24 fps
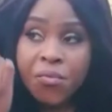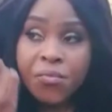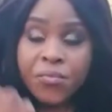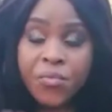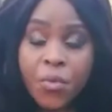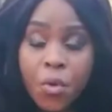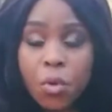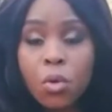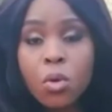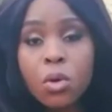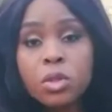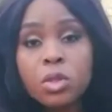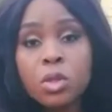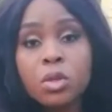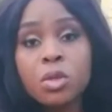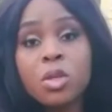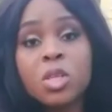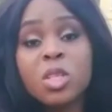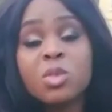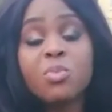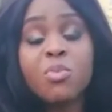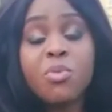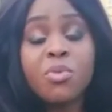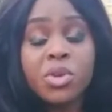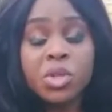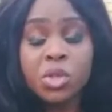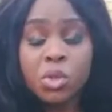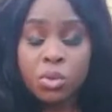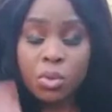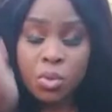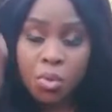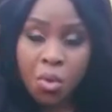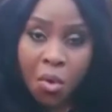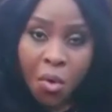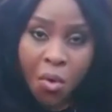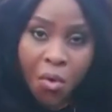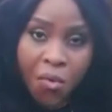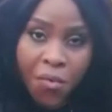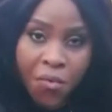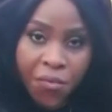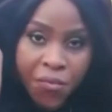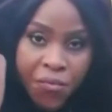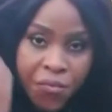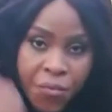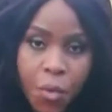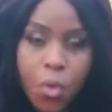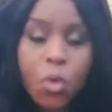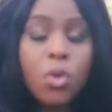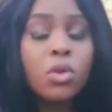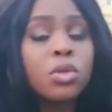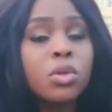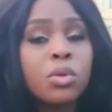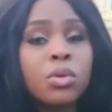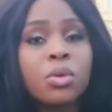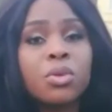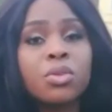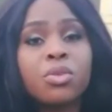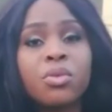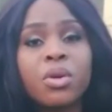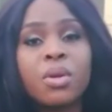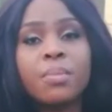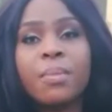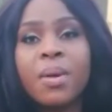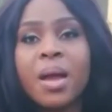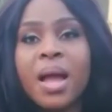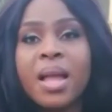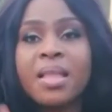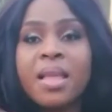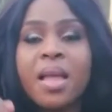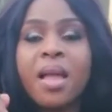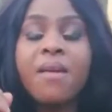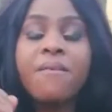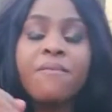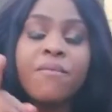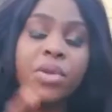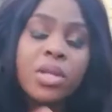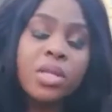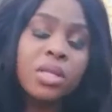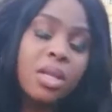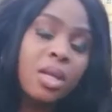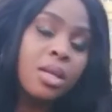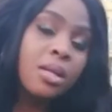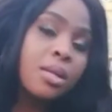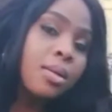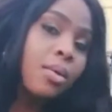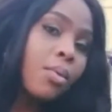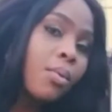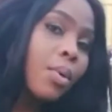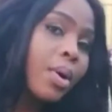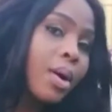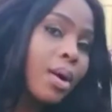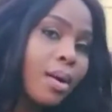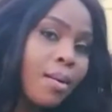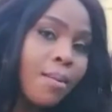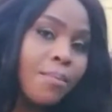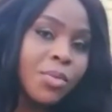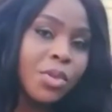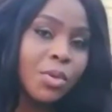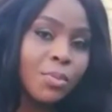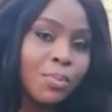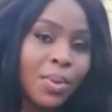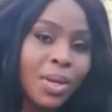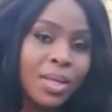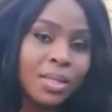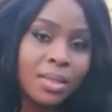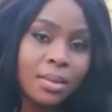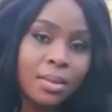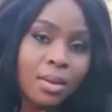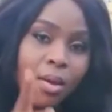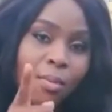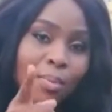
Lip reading: Focus on your inspiration. Focus on your dream, and everything will come to pass.